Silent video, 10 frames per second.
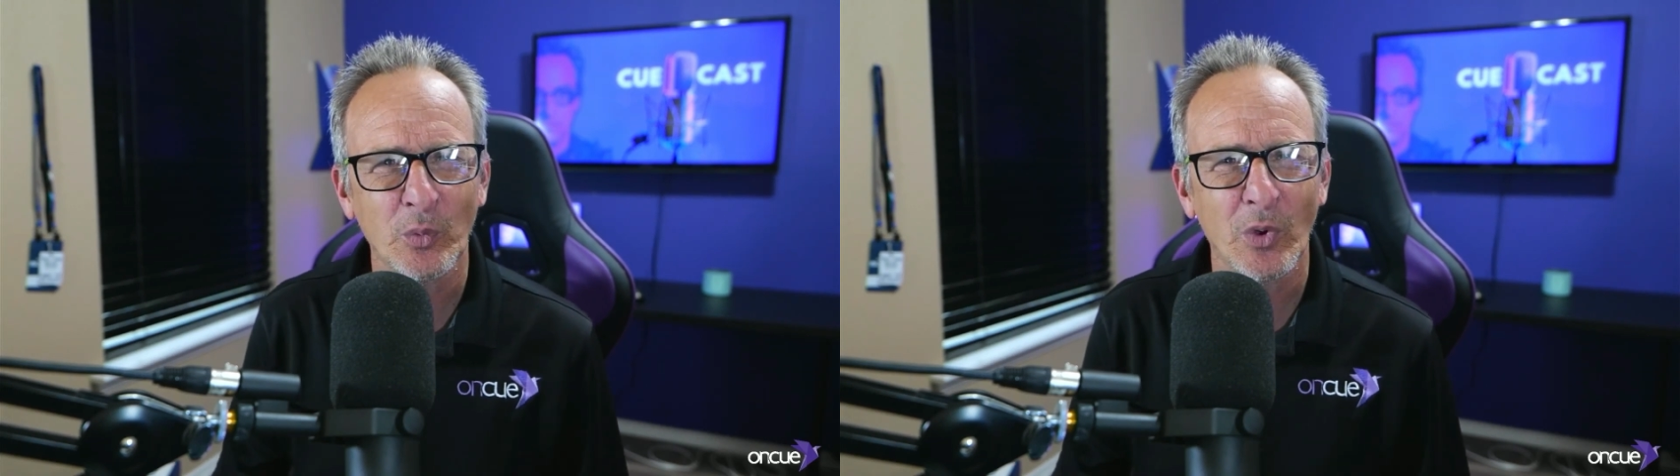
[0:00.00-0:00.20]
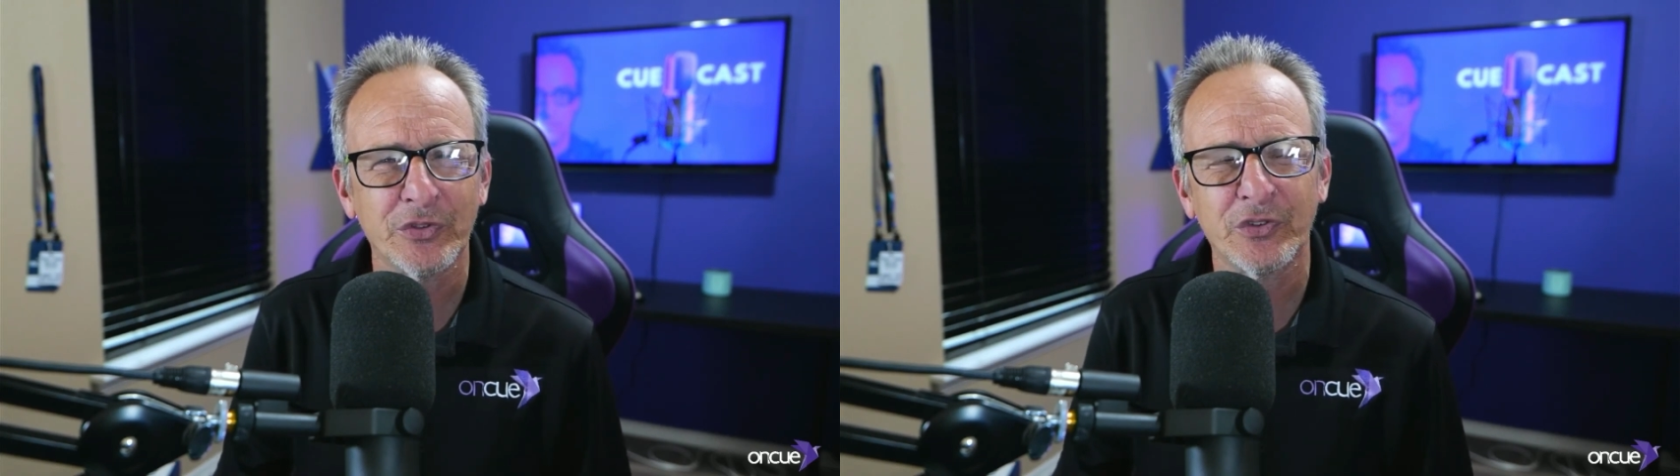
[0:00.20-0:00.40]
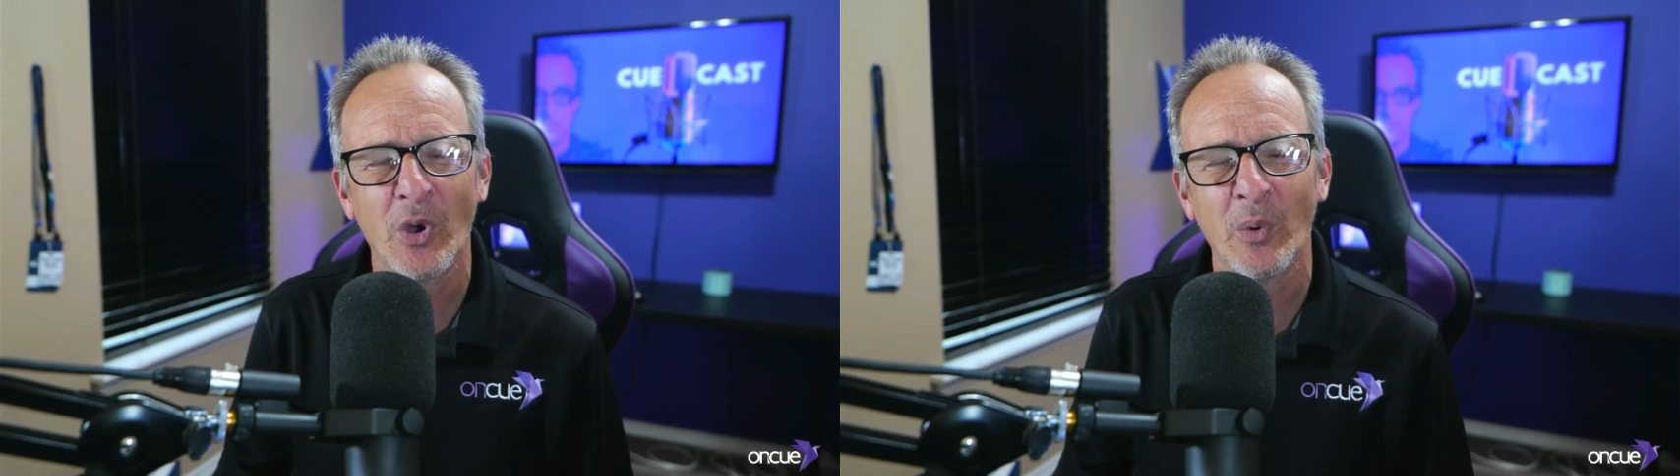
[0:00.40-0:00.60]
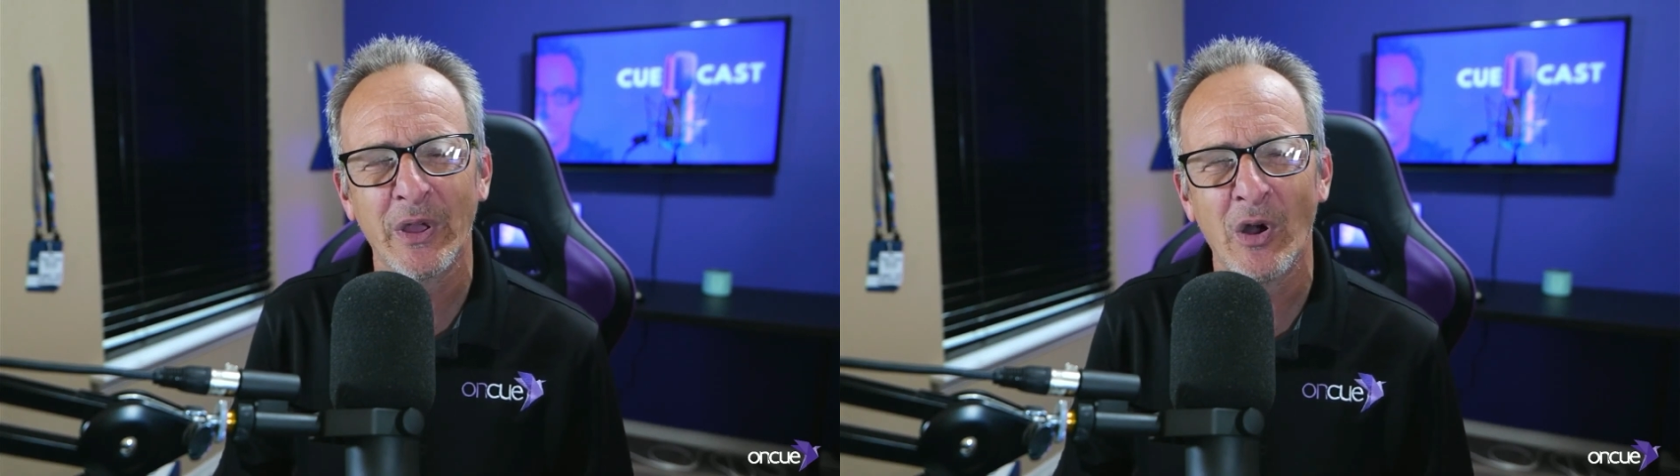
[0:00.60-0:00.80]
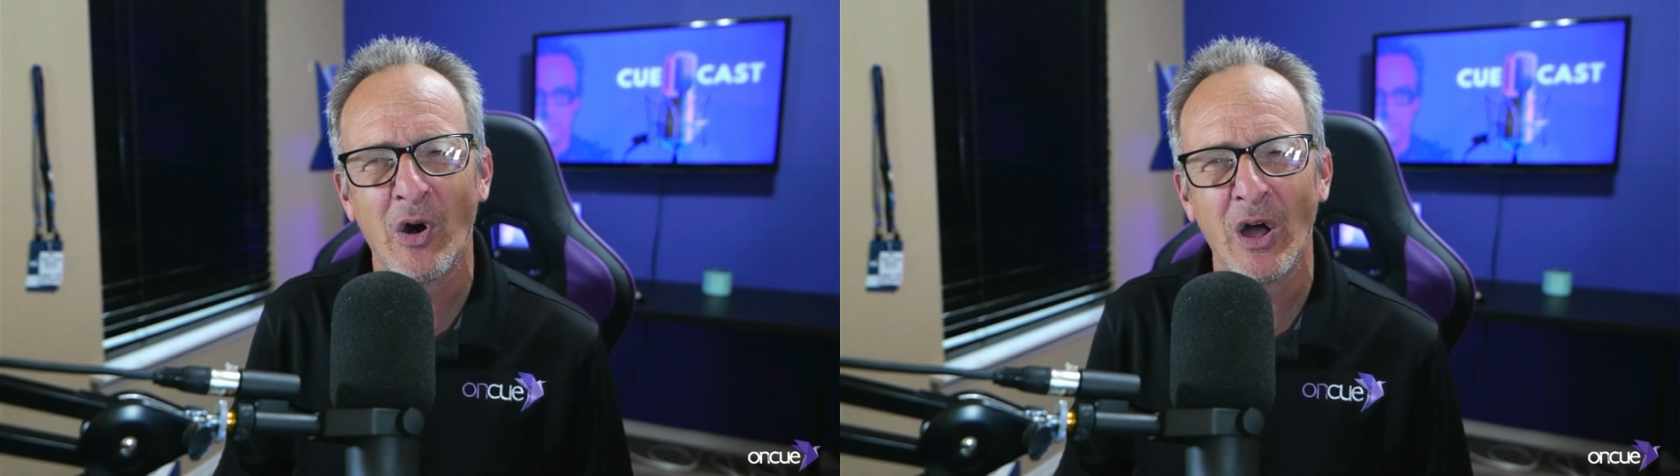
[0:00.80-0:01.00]
what's
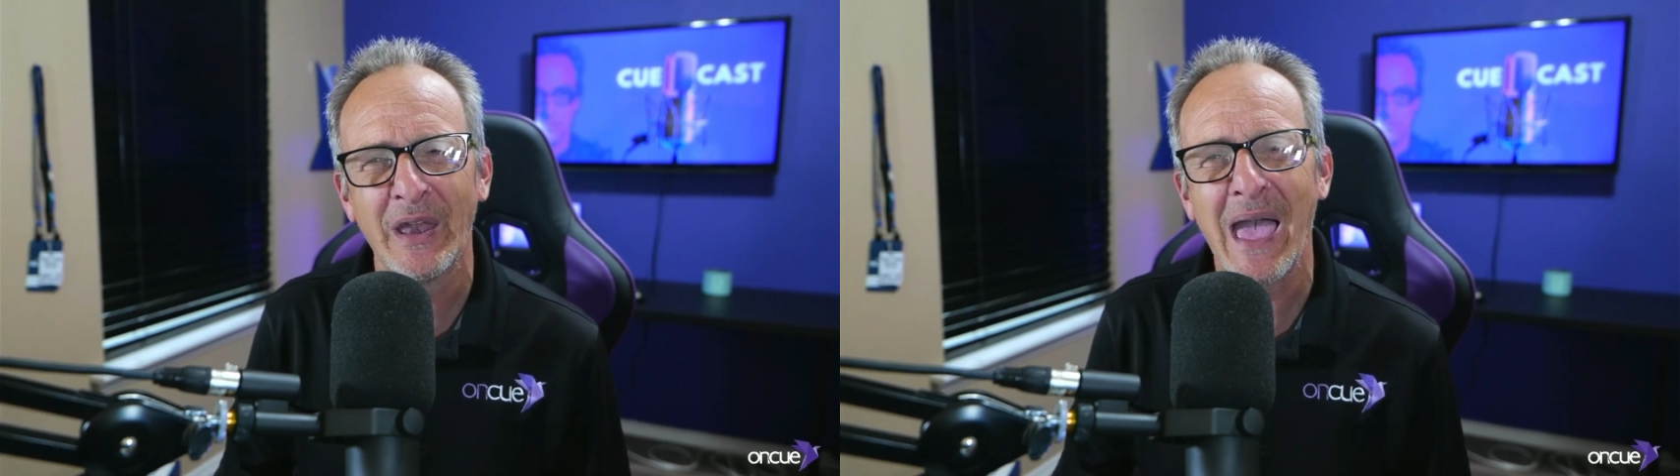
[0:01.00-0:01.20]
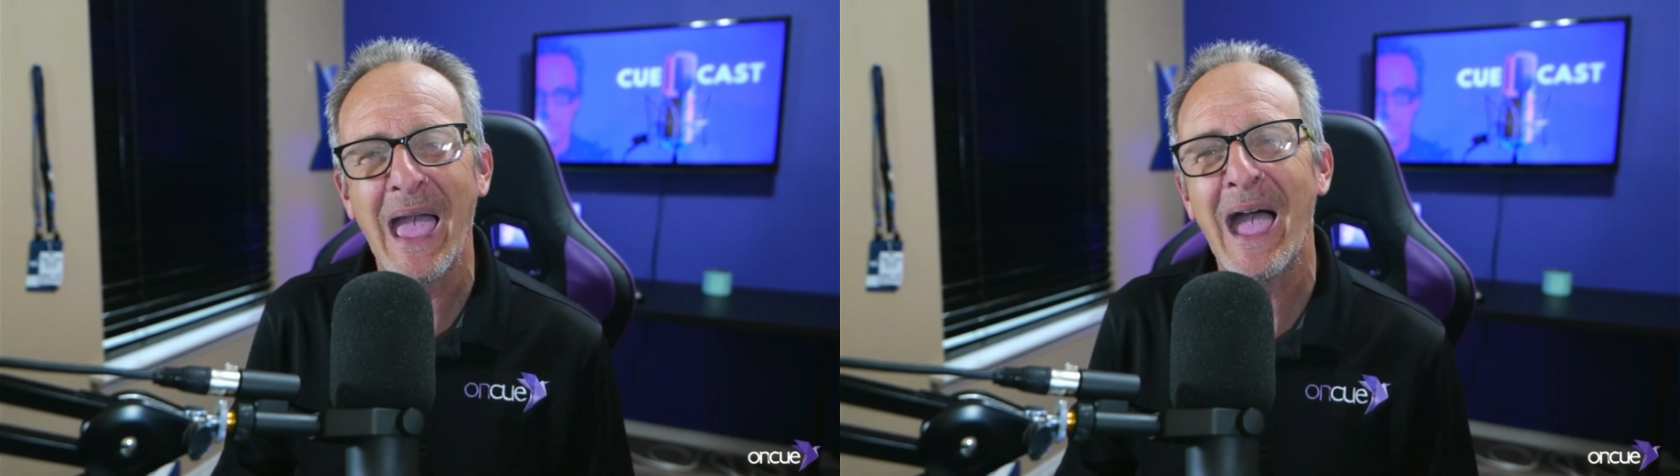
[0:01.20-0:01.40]
going on